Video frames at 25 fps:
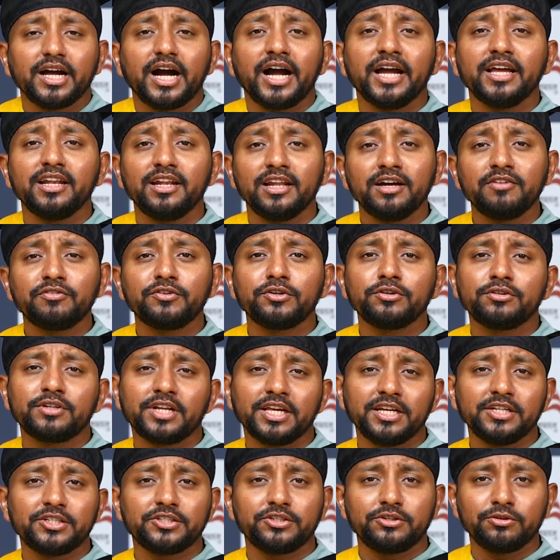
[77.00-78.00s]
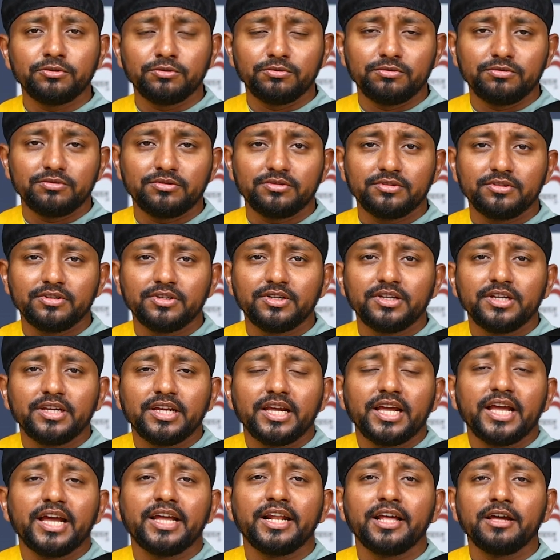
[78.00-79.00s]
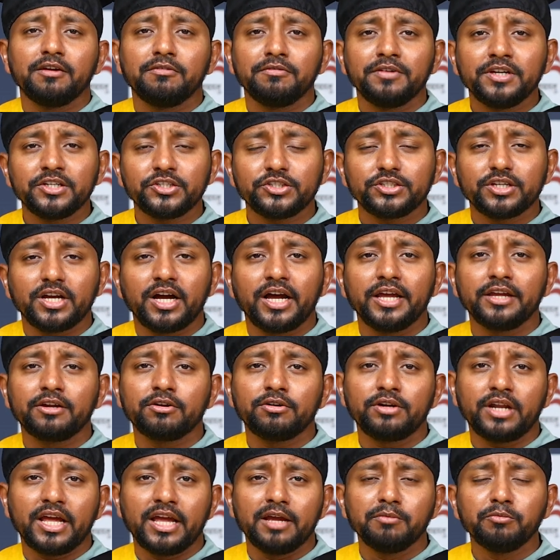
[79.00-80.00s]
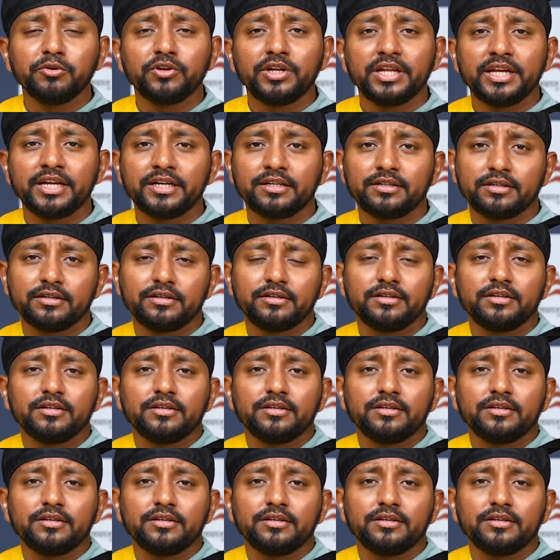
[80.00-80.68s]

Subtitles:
I love to teach too, and I wish I could emulate